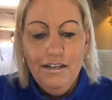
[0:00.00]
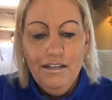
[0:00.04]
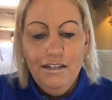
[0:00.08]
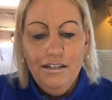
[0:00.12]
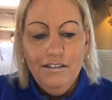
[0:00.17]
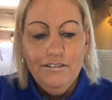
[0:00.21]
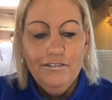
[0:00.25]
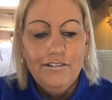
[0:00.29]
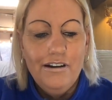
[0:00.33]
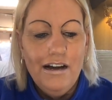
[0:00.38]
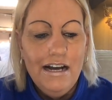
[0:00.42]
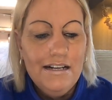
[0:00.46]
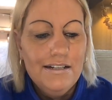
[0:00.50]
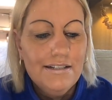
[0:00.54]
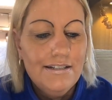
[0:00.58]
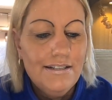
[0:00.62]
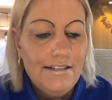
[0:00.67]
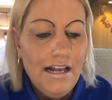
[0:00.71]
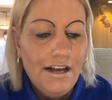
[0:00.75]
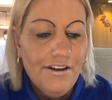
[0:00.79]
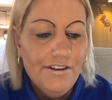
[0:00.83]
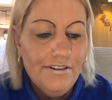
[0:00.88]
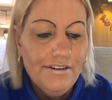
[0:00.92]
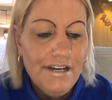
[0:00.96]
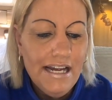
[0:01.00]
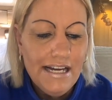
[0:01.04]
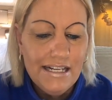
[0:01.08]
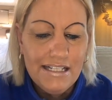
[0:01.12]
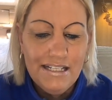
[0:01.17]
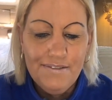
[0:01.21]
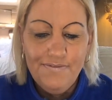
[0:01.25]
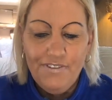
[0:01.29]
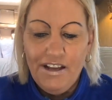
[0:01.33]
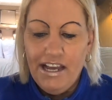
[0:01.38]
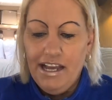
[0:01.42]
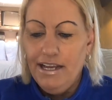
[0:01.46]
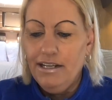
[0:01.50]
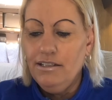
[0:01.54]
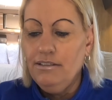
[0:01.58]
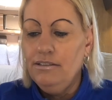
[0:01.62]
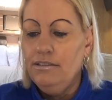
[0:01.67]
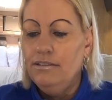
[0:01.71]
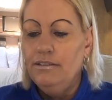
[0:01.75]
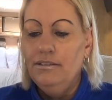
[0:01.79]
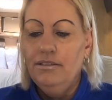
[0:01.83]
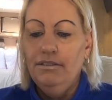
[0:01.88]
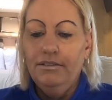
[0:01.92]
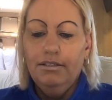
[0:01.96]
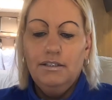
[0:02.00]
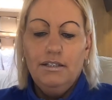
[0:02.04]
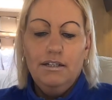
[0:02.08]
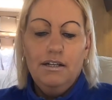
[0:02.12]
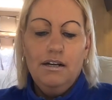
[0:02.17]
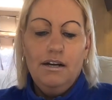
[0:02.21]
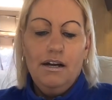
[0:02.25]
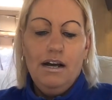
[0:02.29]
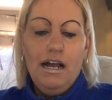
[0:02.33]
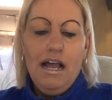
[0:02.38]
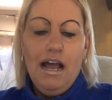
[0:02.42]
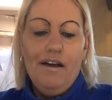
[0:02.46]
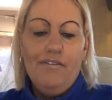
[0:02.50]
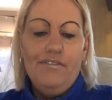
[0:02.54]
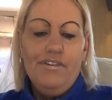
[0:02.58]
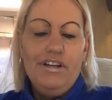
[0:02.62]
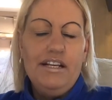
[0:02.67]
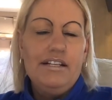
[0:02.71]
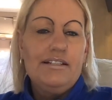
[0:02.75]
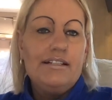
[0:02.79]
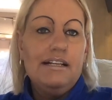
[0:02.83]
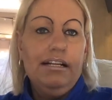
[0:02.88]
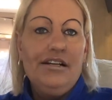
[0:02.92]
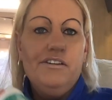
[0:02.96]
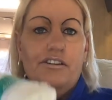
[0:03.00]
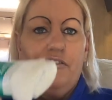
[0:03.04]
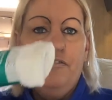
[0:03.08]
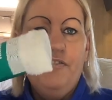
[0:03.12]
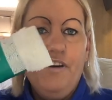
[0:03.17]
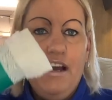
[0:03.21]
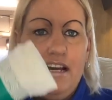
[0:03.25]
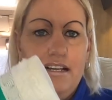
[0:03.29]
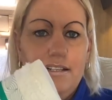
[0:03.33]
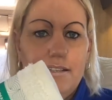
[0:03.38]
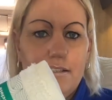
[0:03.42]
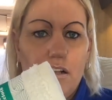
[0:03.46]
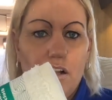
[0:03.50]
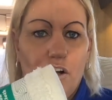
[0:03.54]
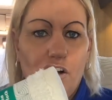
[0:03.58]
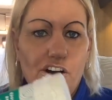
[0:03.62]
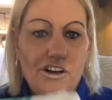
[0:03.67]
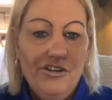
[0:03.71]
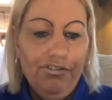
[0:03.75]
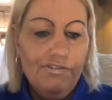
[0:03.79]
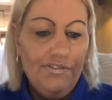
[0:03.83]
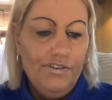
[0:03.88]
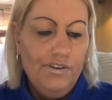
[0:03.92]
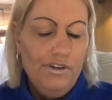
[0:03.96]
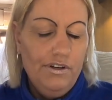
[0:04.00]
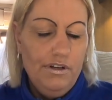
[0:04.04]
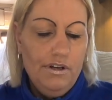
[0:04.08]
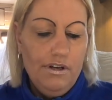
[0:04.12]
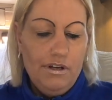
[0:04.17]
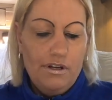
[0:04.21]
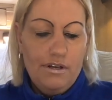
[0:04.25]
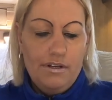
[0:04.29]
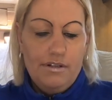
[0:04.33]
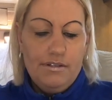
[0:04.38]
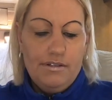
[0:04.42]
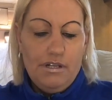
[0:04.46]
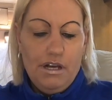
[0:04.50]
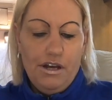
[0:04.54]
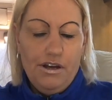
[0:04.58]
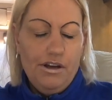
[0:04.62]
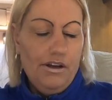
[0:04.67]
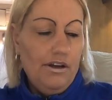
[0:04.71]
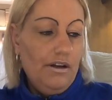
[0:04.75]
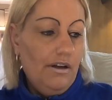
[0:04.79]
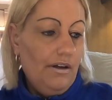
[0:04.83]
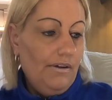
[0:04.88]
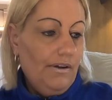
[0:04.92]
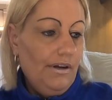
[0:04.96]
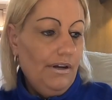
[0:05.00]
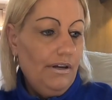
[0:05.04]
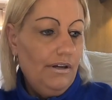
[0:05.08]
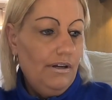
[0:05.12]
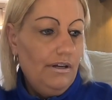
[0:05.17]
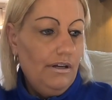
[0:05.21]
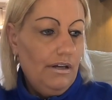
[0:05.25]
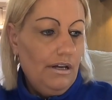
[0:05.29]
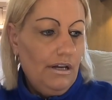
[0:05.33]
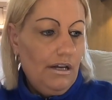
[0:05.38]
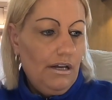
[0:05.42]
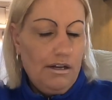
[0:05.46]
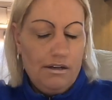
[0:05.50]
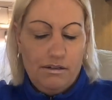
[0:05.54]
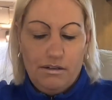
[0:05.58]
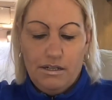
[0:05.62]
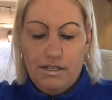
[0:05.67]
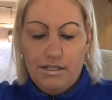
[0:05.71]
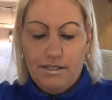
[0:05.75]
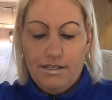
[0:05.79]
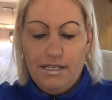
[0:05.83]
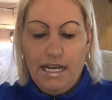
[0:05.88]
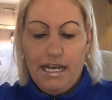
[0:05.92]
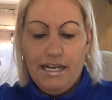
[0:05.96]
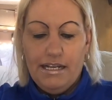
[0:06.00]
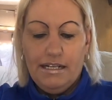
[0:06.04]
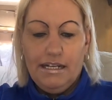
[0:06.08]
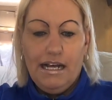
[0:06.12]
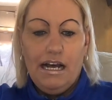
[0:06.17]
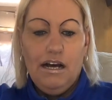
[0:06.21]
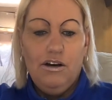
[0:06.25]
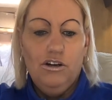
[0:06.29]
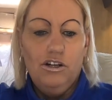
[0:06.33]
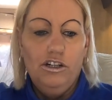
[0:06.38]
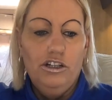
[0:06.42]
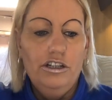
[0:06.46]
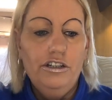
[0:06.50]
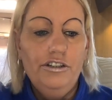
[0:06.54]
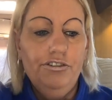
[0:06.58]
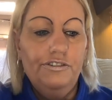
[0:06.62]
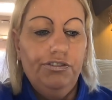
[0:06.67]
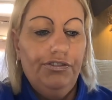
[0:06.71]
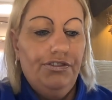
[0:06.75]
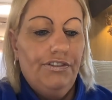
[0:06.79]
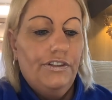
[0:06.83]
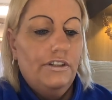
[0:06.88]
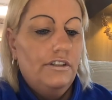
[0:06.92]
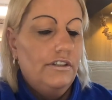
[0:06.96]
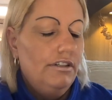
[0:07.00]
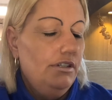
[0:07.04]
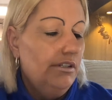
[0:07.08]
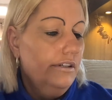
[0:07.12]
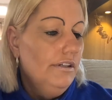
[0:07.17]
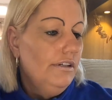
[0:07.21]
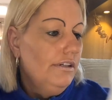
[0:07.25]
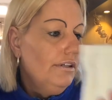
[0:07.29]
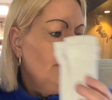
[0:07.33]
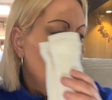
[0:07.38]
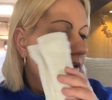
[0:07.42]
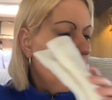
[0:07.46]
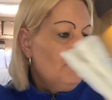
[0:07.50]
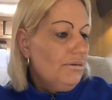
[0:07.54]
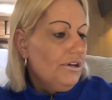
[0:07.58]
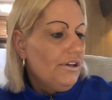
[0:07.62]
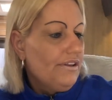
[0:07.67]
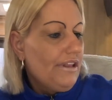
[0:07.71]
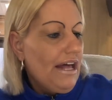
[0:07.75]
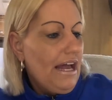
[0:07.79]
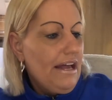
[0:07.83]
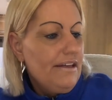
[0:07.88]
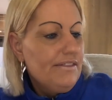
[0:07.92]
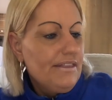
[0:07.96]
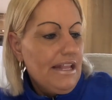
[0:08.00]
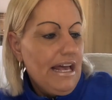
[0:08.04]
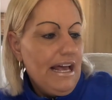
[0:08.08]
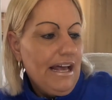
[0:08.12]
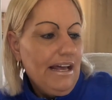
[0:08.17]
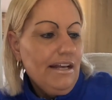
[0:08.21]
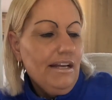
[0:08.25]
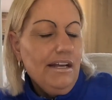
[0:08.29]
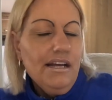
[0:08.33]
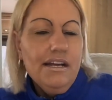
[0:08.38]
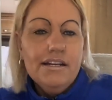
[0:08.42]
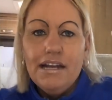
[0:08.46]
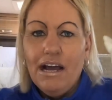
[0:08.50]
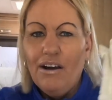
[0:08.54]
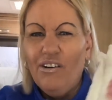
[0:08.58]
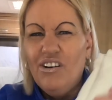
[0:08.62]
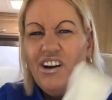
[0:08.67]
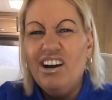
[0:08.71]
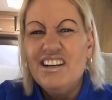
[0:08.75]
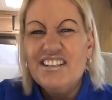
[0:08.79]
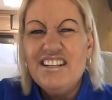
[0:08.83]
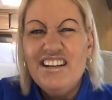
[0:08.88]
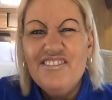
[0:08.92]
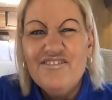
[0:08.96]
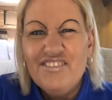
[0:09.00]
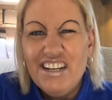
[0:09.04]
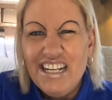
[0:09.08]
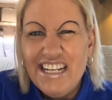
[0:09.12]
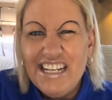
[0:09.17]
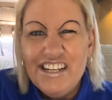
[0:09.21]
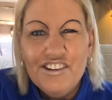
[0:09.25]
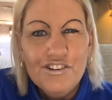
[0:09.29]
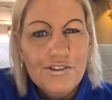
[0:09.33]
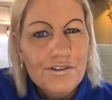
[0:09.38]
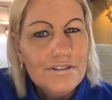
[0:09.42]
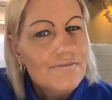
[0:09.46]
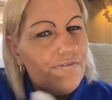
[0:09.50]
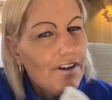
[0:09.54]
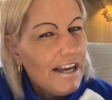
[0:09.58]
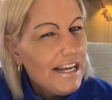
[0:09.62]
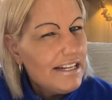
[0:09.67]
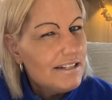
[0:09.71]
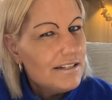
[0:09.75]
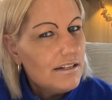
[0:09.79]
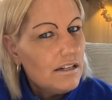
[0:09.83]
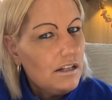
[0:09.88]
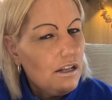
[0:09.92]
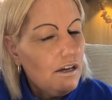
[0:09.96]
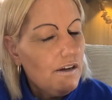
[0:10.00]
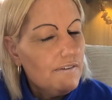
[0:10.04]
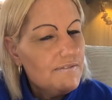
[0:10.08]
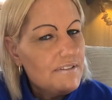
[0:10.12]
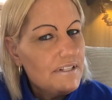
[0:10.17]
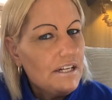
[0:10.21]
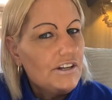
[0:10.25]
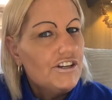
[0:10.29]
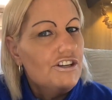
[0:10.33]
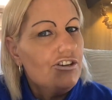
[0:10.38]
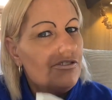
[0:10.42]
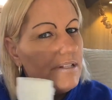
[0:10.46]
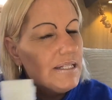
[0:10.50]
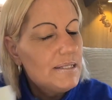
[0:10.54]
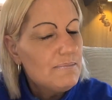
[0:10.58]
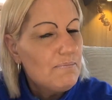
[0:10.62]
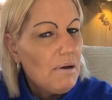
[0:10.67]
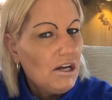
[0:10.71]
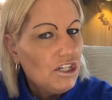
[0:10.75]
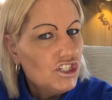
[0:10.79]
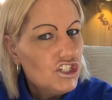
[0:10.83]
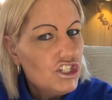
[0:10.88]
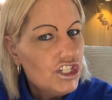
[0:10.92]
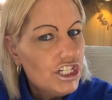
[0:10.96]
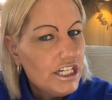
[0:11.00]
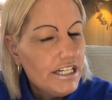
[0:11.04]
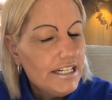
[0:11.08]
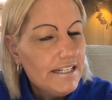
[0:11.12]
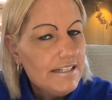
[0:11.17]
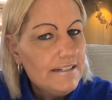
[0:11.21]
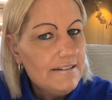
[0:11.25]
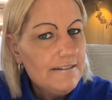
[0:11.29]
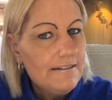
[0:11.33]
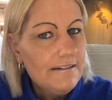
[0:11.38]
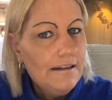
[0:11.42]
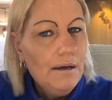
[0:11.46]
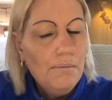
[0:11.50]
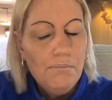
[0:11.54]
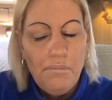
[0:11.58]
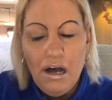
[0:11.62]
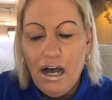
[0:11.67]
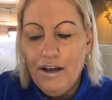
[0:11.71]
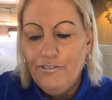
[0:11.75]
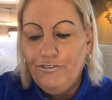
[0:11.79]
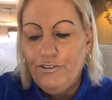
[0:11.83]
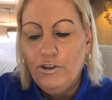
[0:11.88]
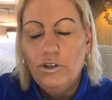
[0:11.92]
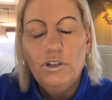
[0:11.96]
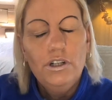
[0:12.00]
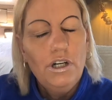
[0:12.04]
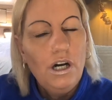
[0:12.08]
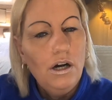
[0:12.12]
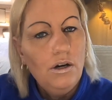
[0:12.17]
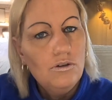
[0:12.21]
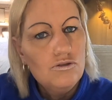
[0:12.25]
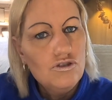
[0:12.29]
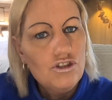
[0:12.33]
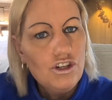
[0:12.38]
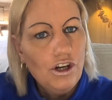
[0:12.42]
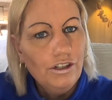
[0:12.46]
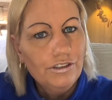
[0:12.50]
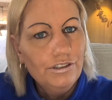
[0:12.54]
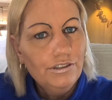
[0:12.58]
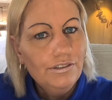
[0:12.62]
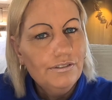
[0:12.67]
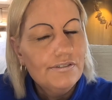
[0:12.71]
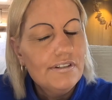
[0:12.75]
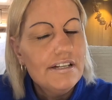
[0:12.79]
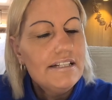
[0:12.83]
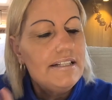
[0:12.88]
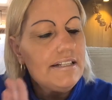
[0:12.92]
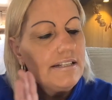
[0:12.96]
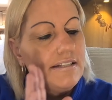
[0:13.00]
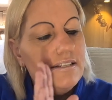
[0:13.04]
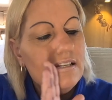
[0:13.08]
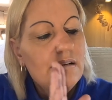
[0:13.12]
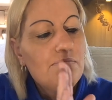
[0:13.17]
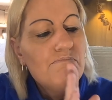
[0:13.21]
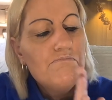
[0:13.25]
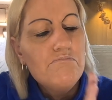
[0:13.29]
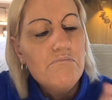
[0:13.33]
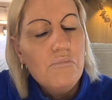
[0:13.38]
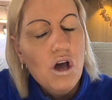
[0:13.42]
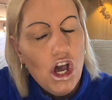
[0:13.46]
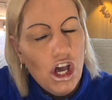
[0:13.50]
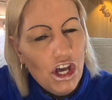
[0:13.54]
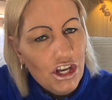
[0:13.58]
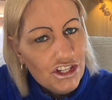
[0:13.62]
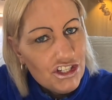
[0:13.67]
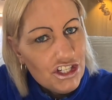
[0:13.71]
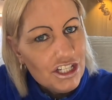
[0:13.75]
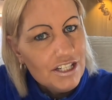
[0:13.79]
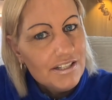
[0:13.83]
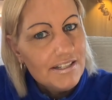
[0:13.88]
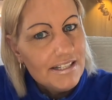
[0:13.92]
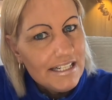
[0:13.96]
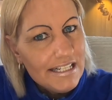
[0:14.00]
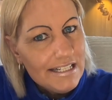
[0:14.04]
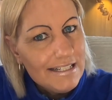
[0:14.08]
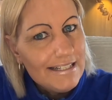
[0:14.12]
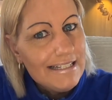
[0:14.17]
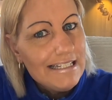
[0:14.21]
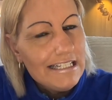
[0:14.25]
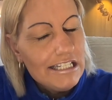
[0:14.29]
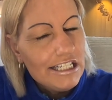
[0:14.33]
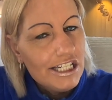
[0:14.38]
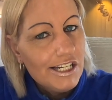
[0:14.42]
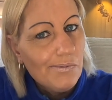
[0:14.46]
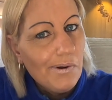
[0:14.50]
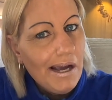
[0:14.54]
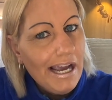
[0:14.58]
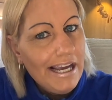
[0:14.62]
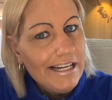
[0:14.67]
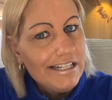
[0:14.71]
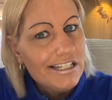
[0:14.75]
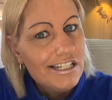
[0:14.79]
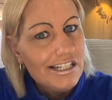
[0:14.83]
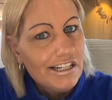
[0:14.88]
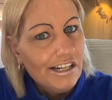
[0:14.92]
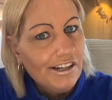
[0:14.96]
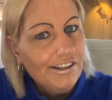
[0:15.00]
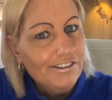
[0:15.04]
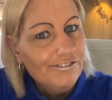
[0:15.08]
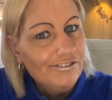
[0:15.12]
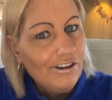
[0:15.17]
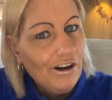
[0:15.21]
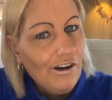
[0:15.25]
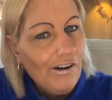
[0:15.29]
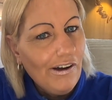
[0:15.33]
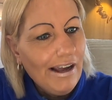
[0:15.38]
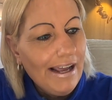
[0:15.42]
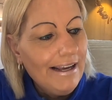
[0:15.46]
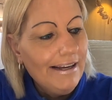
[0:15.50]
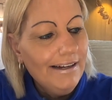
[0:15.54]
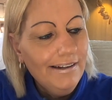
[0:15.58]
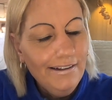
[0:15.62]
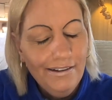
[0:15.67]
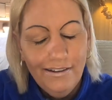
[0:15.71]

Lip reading: Right, so next thing I have is a little face cloth. So I'm going to take that off, put that in there. Now I don't really use face cloths, I use sponges. But I thought, hold on, this is an emergency situation, right?